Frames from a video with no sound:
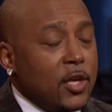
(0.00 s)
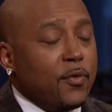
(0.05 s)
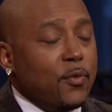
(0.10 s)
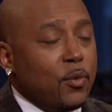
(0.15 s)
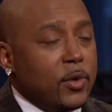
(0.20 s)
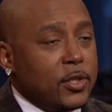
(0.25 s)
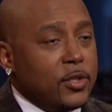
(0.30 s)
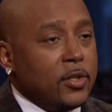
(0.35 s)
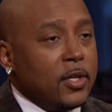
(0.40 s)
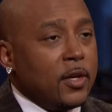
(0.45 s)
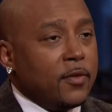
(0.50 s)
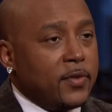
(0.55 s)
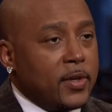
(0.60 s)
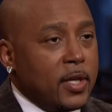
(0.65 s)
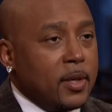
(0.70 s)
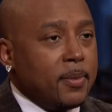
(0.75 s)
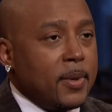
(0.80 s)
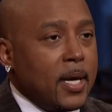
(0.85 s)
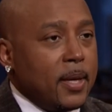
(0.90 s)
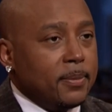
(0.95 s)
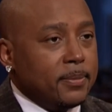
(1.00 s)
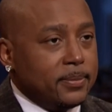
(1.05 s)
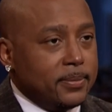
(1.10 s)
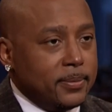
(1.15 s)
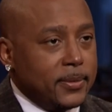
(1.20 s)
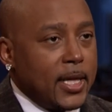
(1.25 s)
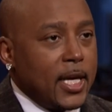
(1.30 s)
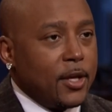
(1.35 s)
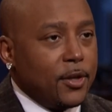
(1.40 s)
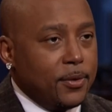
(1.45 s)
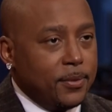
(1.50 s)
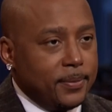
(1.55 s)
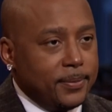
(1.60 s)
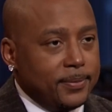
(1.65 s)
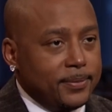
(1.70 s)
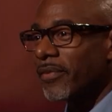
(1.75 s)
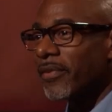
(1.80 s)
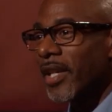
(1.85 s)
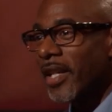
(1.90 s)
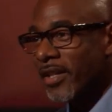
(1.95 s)
you for what you've done for hip hop. Thank, thank you.
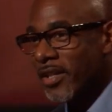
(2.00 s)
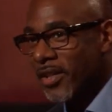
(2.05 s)
you. Thank